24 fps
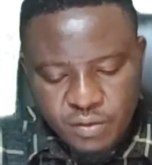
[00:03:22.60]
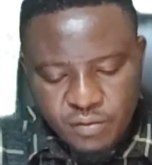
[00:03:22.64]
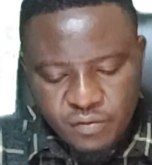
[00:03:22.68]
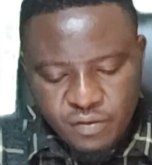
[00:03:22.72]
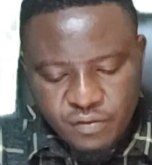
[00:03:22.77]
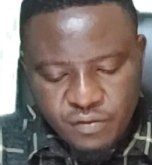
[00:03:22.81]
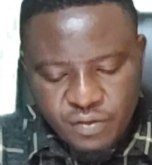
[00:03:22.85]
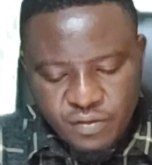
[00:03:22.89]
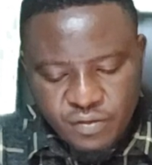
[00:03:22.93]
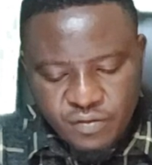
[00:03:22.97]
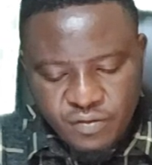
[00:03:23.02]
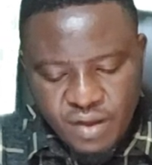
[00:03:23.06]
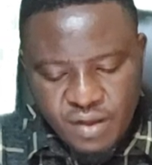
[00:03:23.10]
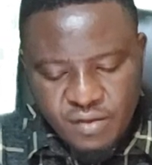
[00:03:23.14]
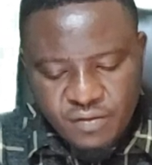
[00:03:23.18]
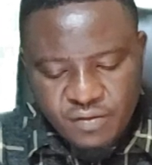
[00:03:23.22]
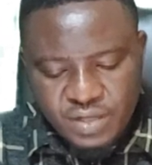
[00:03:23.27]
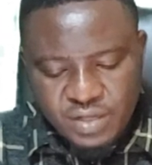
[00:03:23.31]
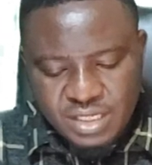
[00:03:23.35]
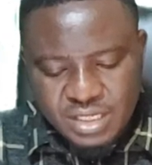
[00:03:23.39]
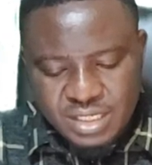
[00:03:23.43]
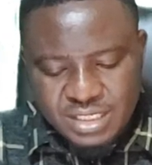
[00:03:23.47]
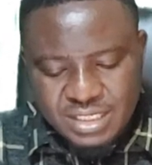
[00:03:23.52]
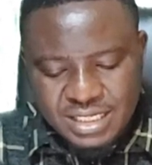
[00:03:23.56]

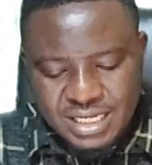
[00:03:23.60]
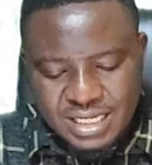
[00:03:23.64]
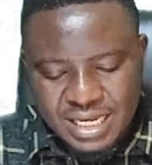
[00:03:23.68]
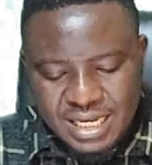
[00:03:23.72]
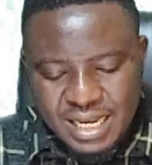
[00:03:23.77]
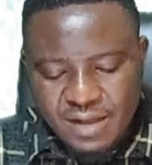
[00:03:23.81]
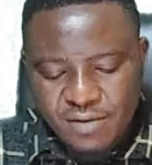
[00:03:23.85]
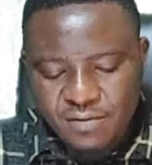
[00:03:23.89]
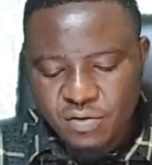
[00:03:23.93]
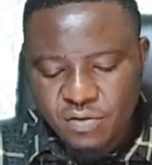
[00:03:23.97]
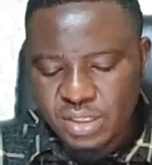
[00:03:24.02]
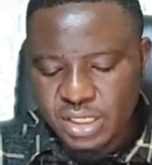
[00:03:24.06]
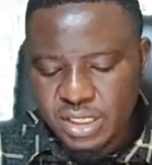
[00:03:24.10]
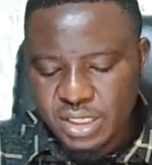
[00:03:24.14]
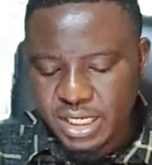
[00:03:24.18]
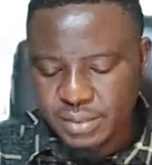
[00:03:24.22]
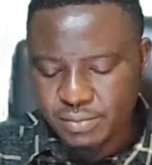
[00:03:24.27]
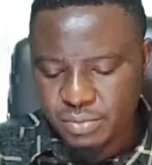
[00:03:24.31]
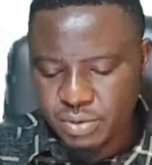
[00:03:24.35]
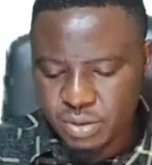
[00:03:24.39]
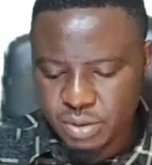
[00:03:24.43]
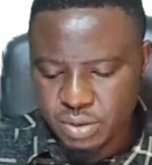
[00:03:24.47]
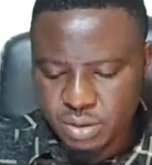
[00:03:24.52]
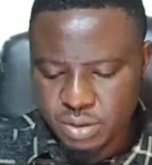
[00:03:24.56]
55 is 11
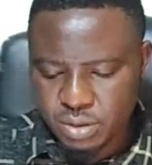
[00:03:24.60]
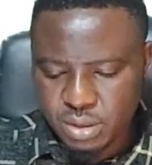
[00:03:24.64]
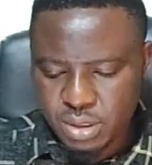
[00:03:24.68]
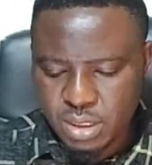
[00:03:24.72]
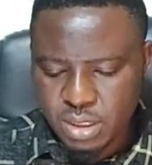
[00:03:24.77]
times.